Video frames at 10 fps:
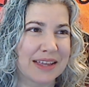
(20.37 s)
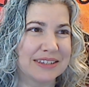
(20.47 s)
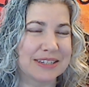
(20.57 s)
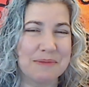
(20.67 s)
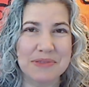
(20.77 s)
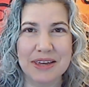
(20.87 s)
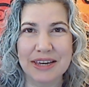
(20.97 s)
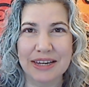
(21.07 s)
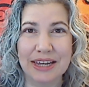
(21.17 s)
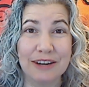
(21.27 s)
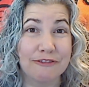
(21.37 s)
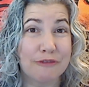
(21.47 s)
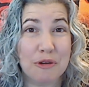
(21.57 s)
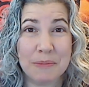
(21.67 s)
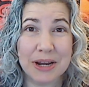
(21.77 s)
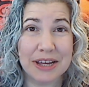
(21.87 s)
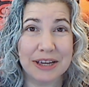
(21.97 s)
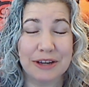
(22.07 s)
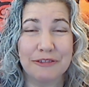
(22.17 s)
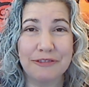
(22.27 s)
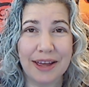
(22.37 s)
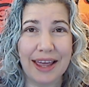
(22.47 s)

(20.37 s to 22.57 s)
something informative,